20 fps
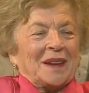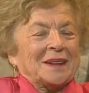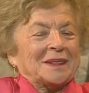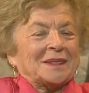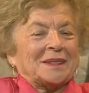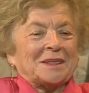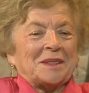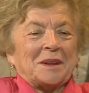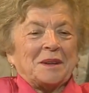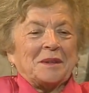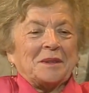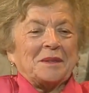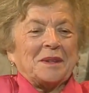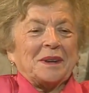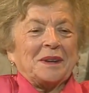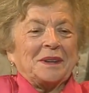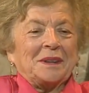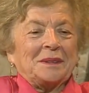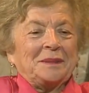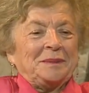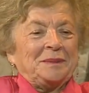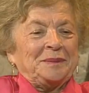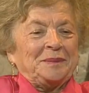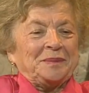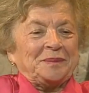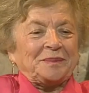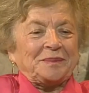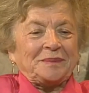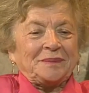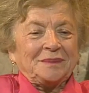So
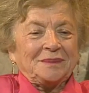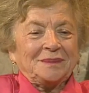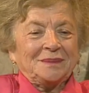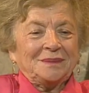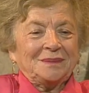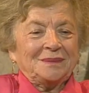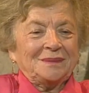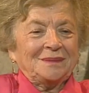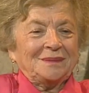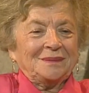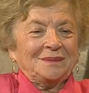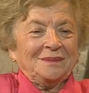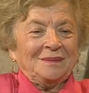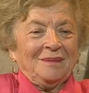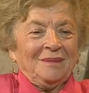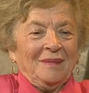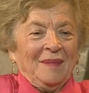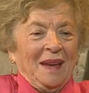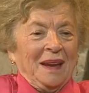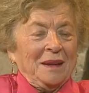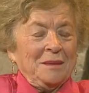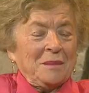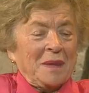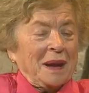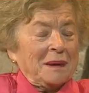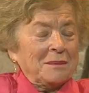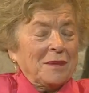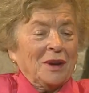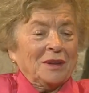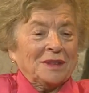uh,
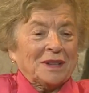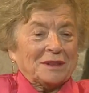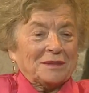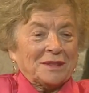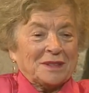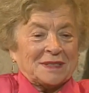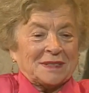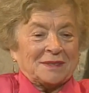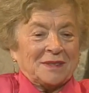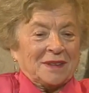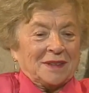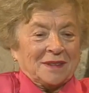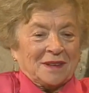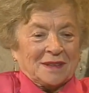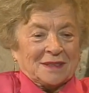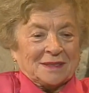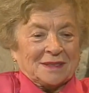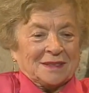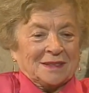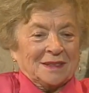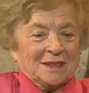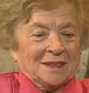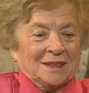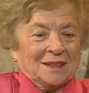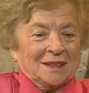my mother was with us.